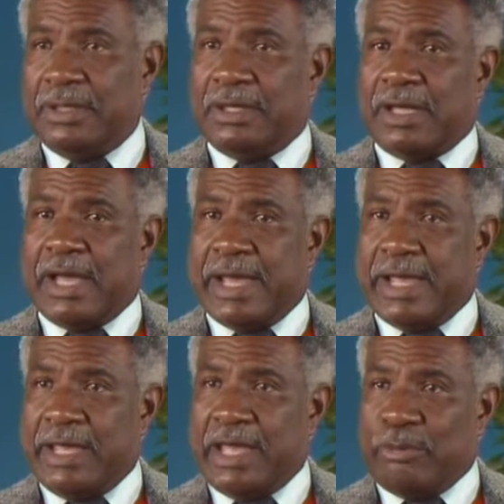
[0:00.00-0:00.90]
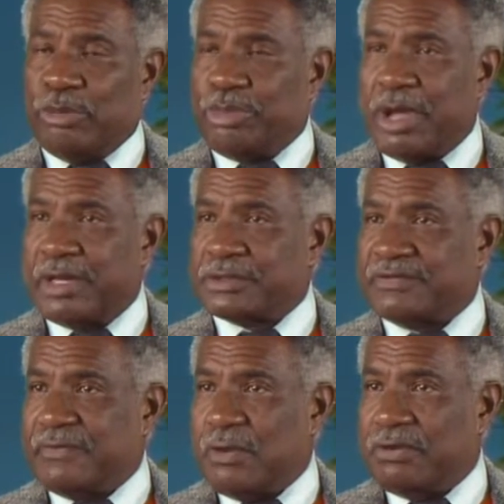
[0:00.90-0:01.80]
I am a product
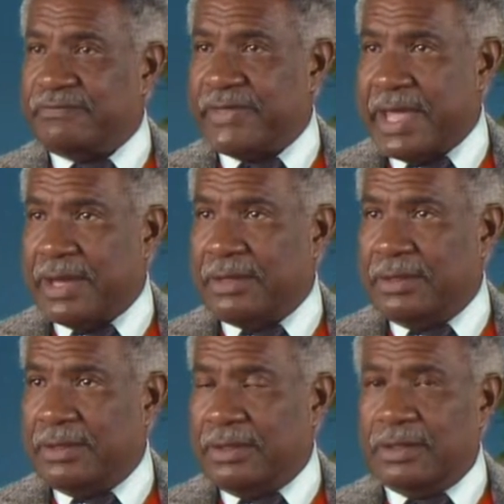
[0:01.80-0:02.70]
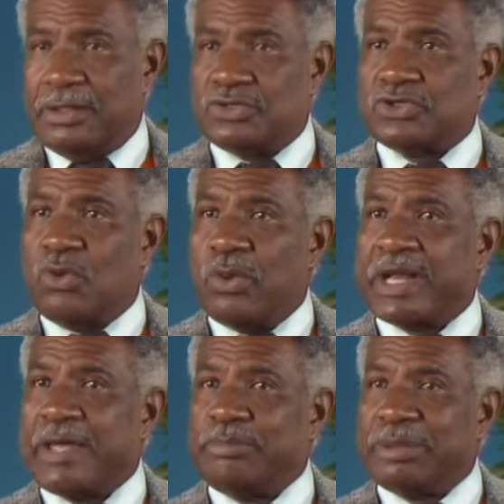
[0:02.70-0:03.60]
of all of that. So when
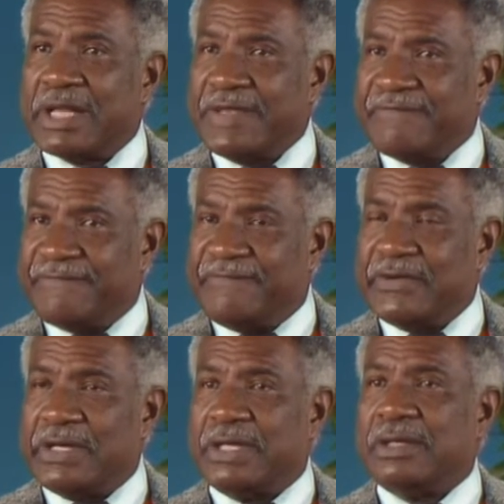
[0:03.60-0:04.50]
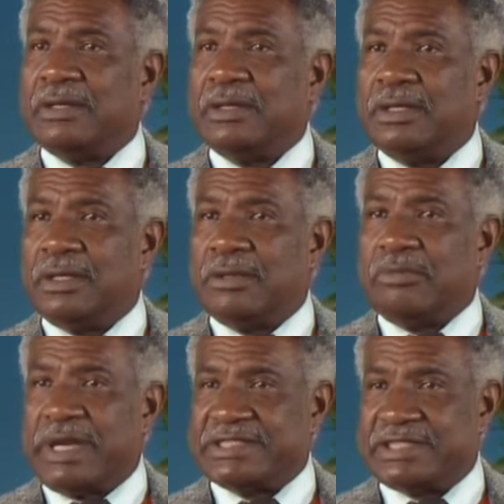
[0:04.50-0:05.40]
I play fully
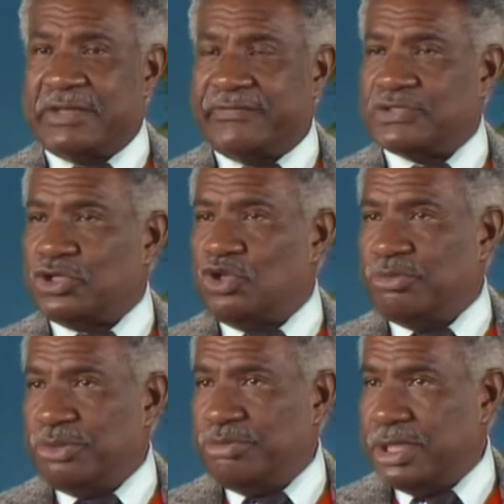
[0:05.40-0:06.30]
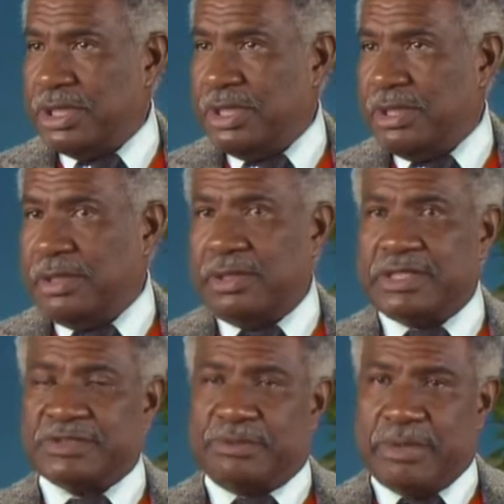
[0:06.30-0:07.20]
myself as a human being,
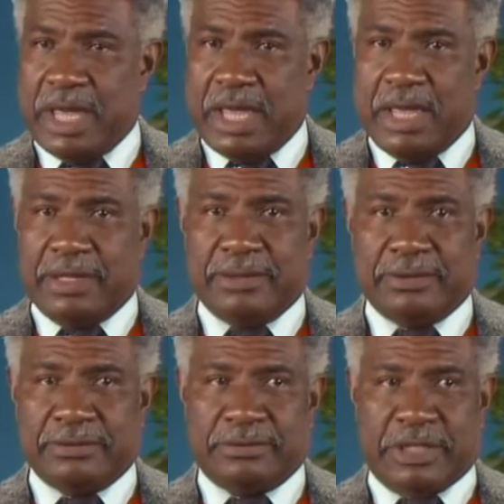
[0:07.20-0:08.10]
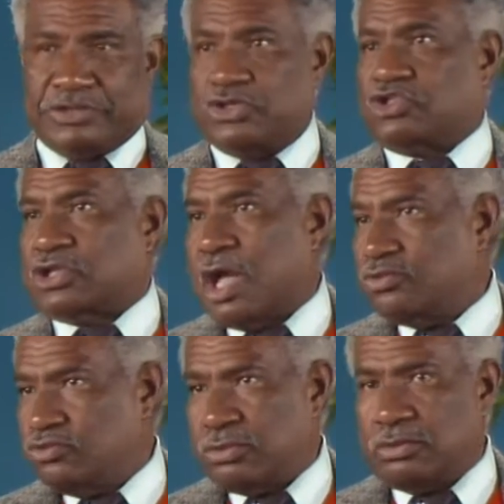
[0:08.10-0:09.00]
as a man, as a
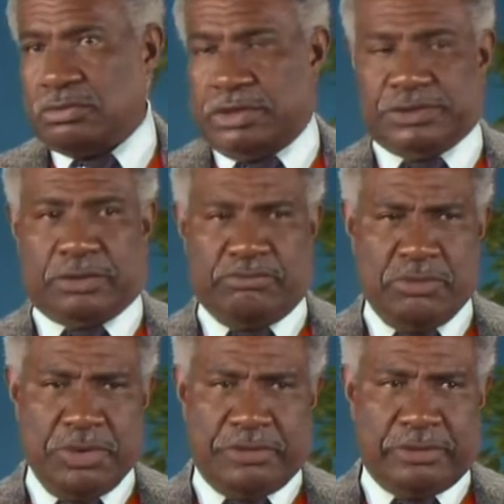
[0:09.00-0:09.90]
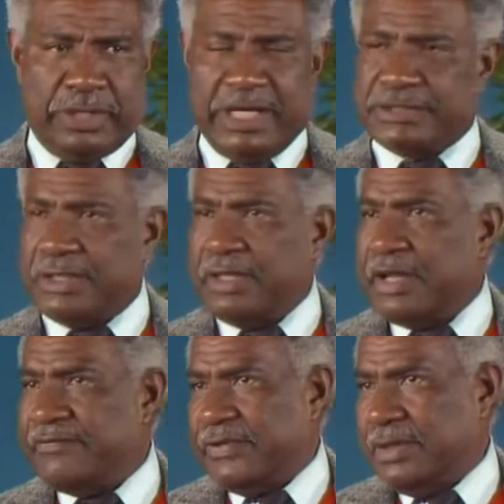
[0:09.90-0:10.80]
scoundrel, as a murderer, as a
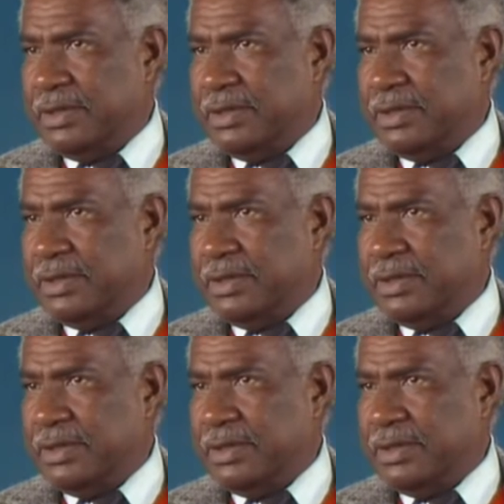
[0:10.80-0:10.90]
lover,